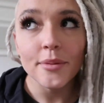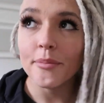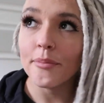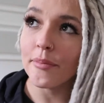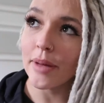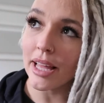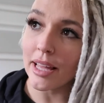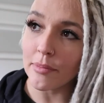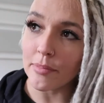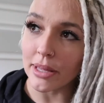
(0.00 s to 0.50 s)

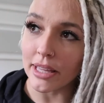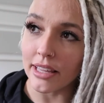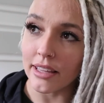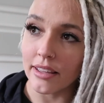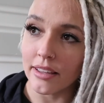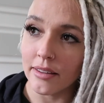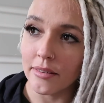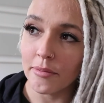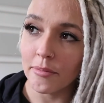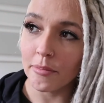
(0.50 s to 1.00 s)

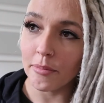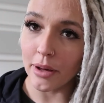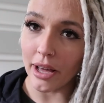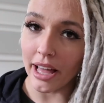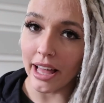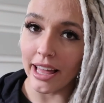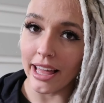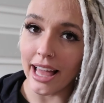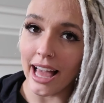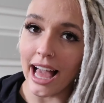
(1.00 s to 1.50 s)
Maybe,
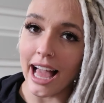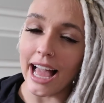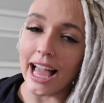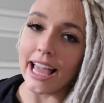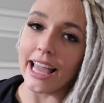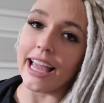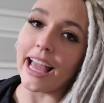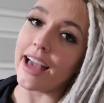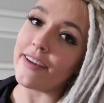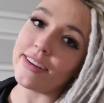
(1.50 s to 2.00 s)
but
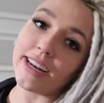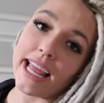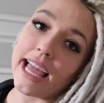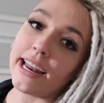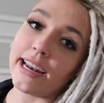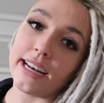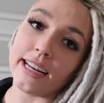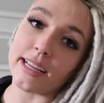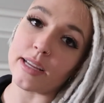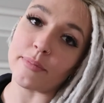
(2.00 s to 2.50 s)
I haven't
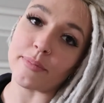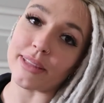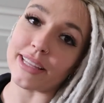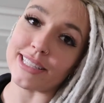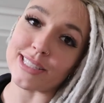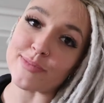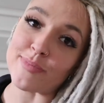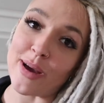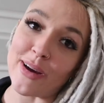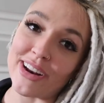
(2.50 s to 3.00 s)
had any
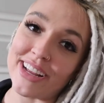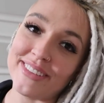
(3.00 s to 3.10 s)
complaints about